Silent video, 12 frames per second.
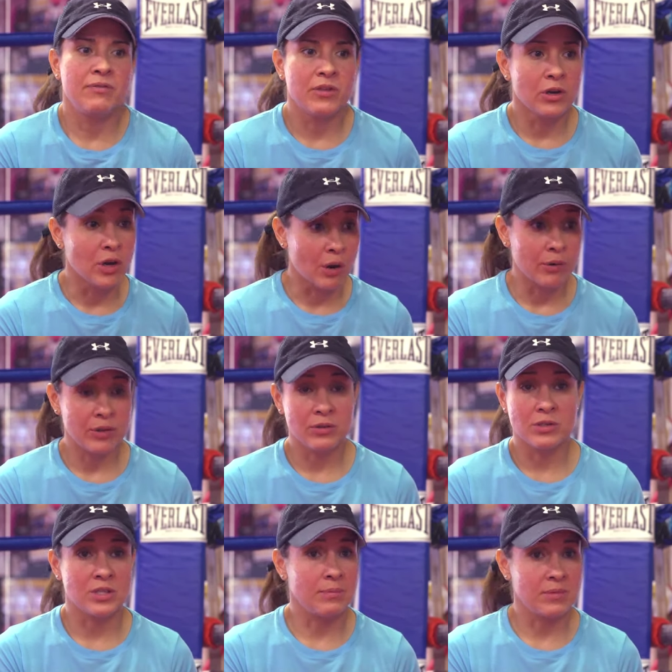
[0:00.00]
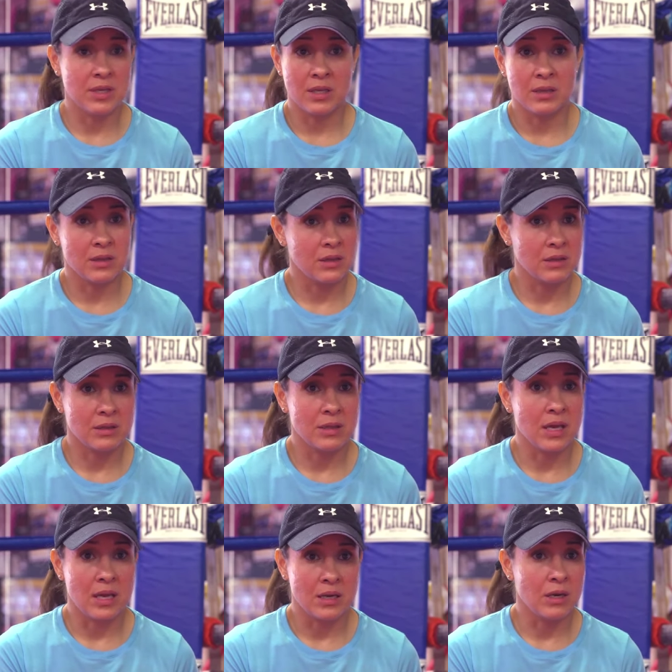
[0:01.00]
if they're going through something
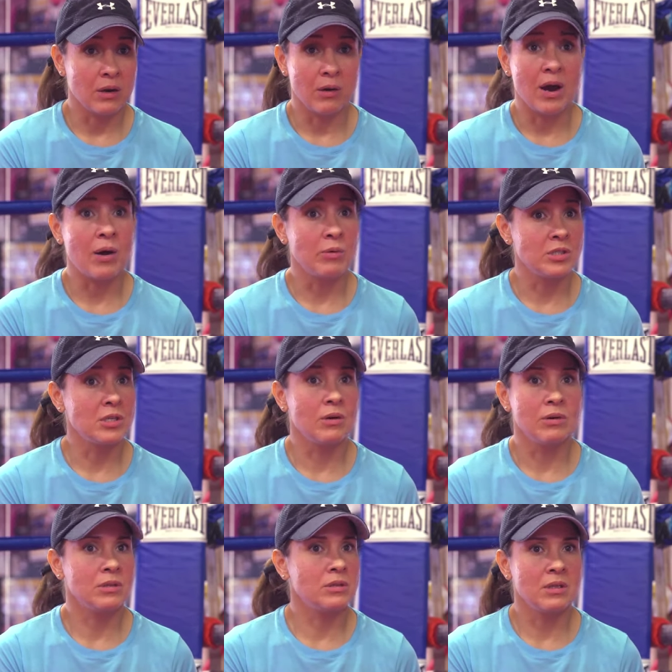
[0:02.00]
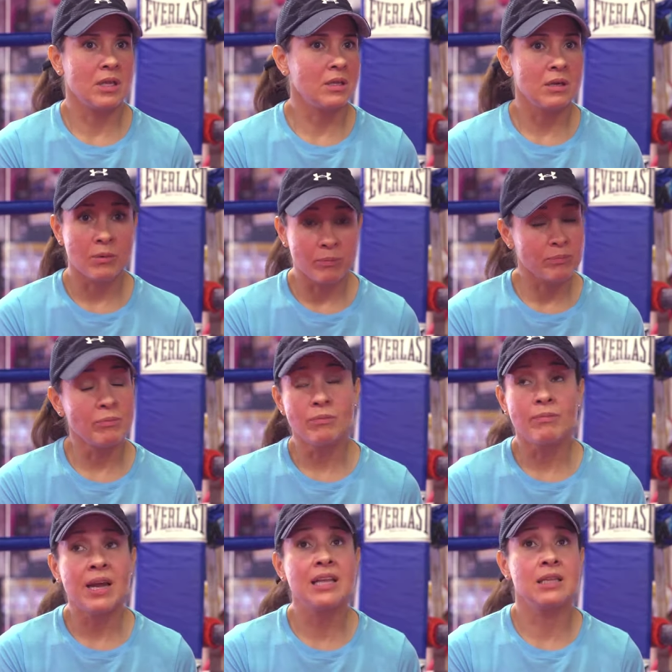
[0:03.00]
that, you know, I was going through, that, you know,
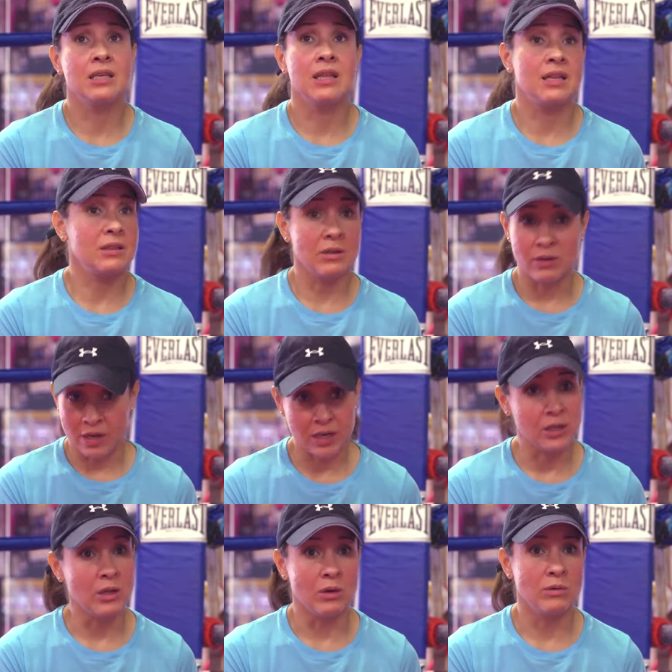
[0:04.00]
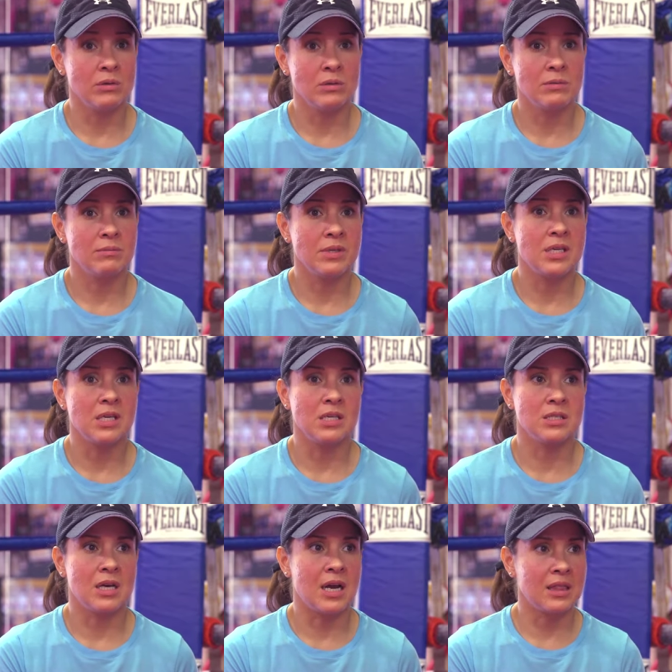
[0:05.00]
mainly that they're not alone,
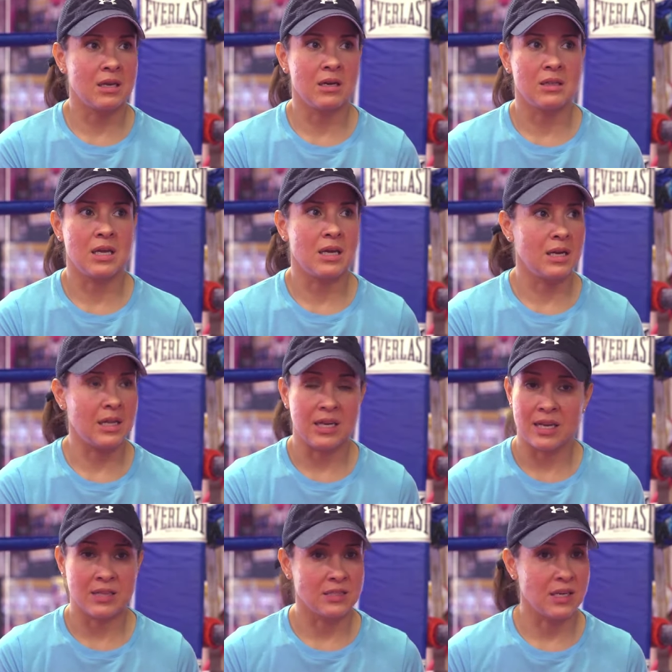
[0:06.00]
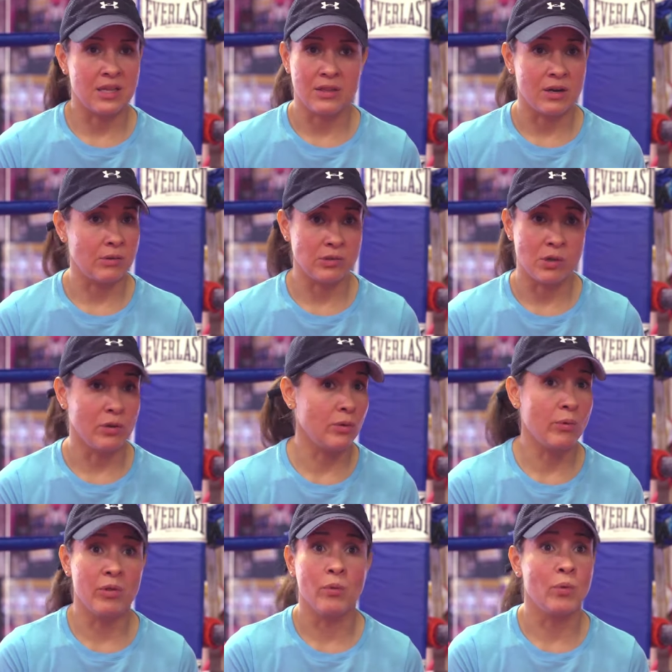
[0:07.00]
because I thought that, like, I, th I thought I was the only
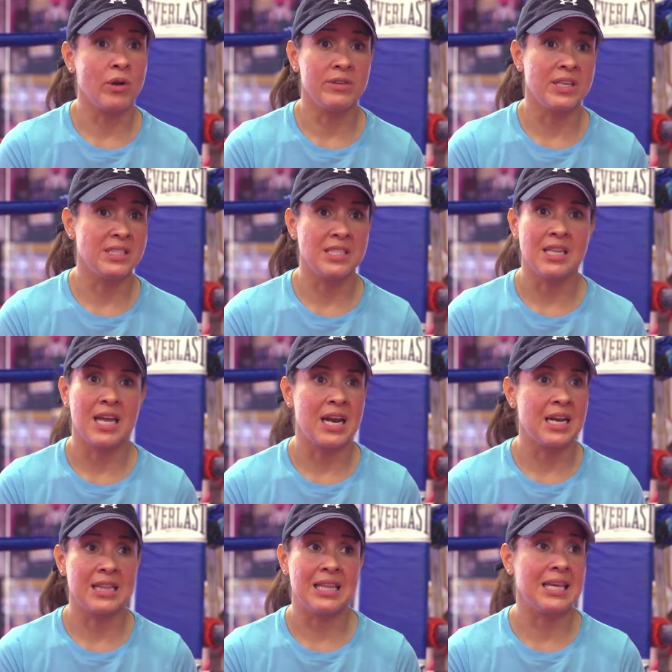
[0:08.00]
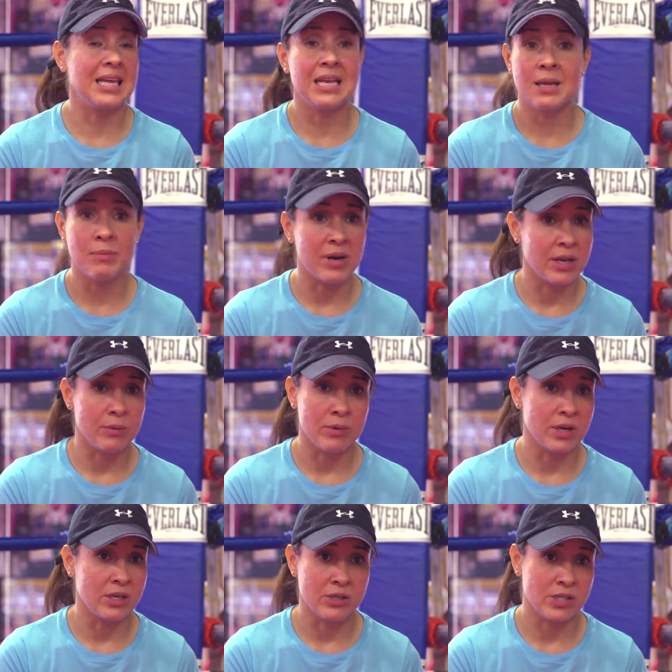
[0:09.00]
one in the world that did that. I didn't think anybody
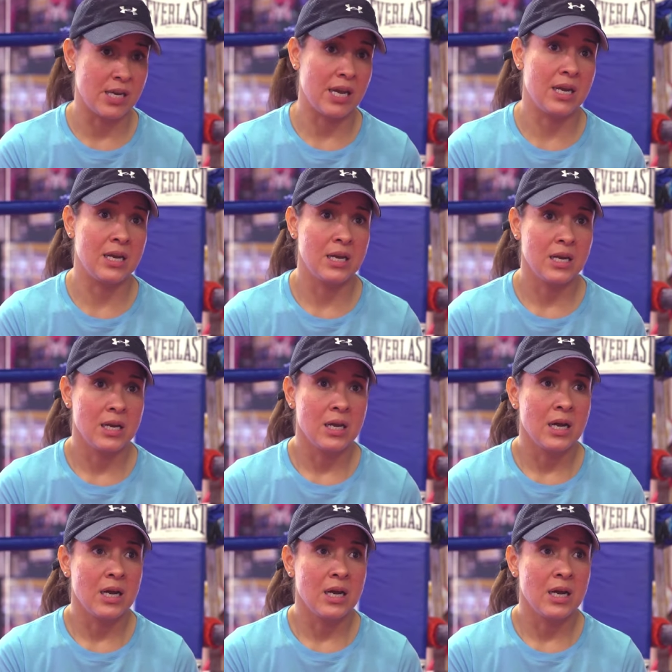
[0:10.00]
would understand.